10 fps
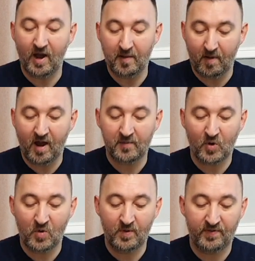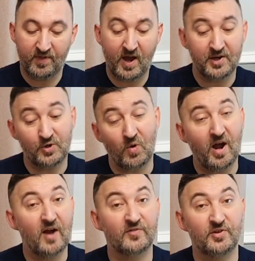I'm going with that. You don't
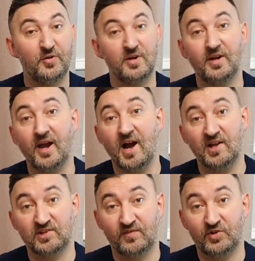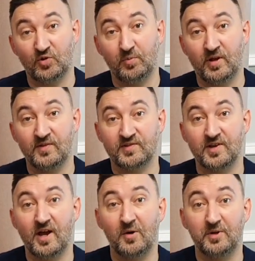have to. You can get artificial plants
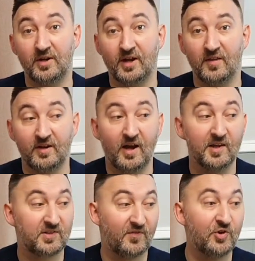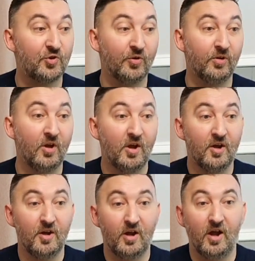now. You can get the artificial
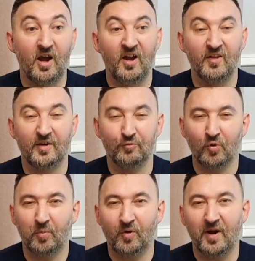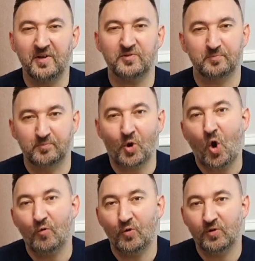like rubberized
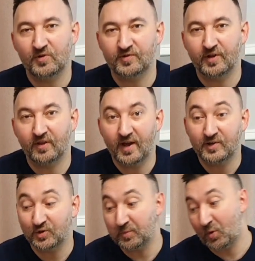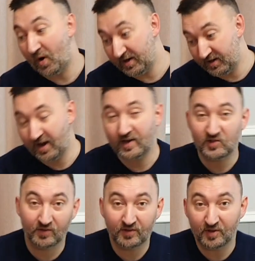corals that light up quite
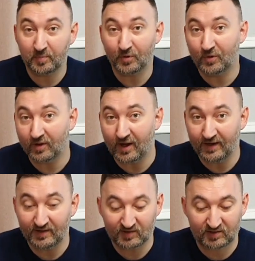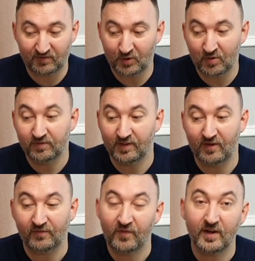nice under the blue lights if you're going for
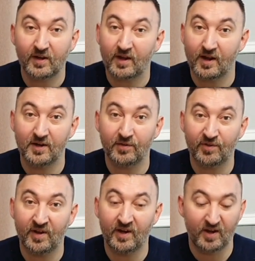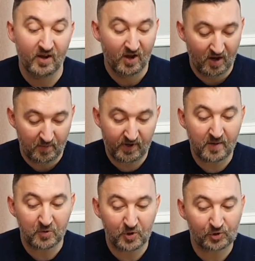that fake kind of thing. But
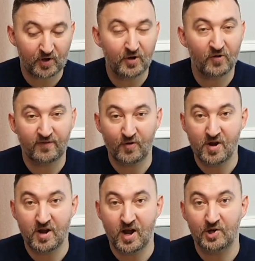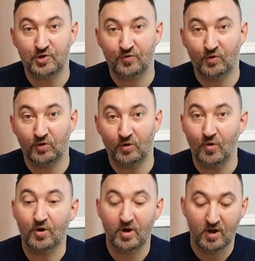I'm going to try and go for a natural
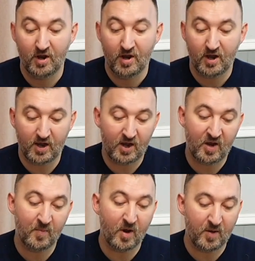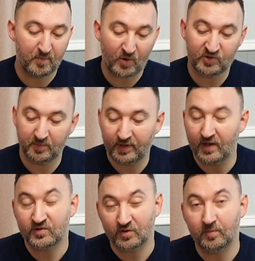look and possibly
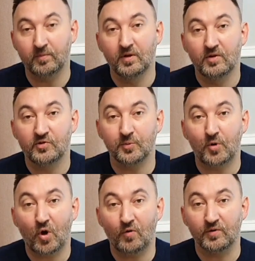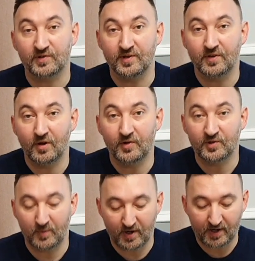get some corals in there,
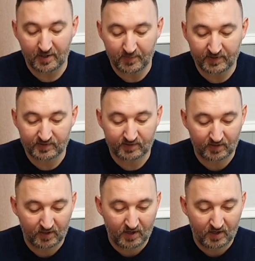some anemones.